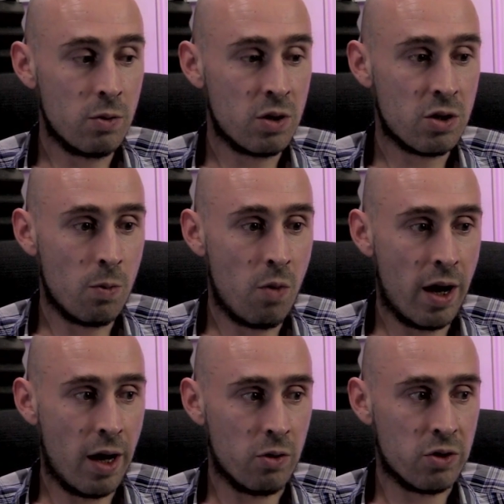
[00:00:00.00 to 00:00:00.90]
there was
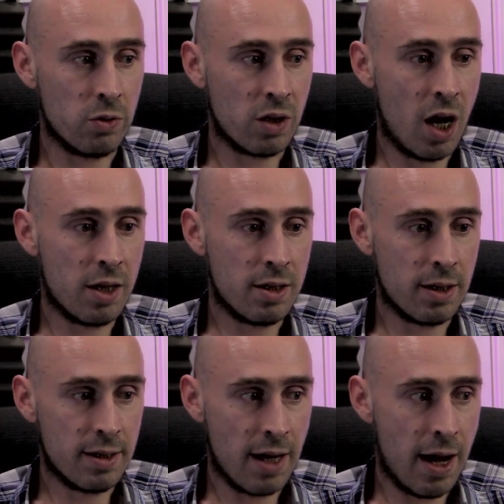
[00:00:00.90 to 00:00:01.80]
someone else who got to
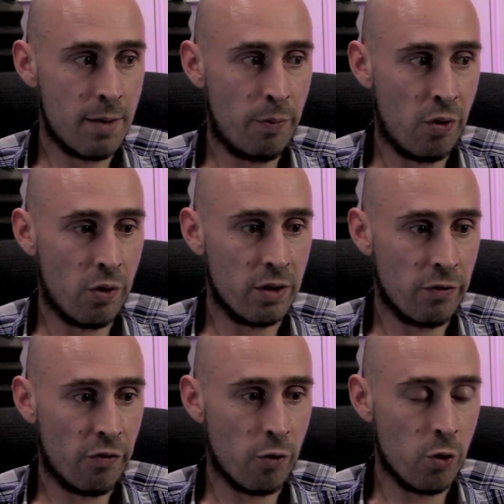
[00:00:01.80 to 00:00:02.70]
the same
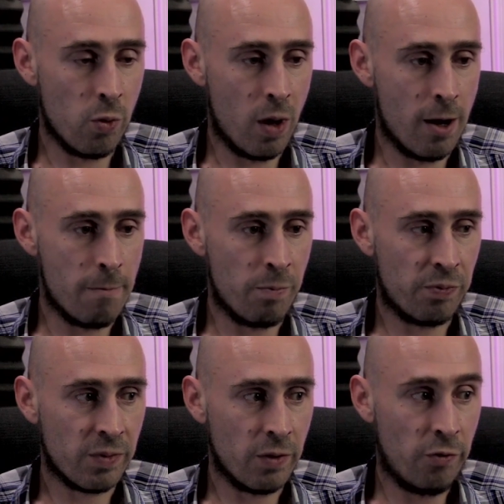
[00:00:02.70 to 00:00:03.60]
point
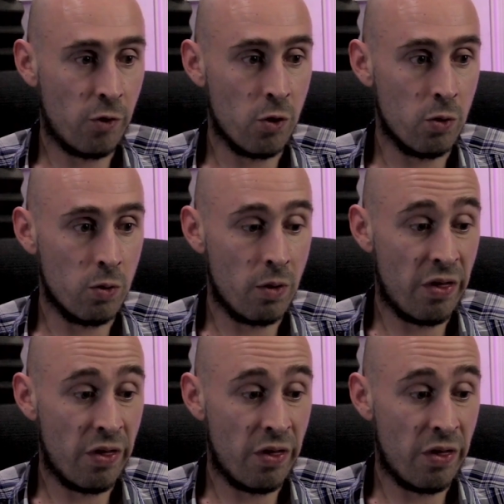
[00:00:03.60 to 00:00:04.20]
through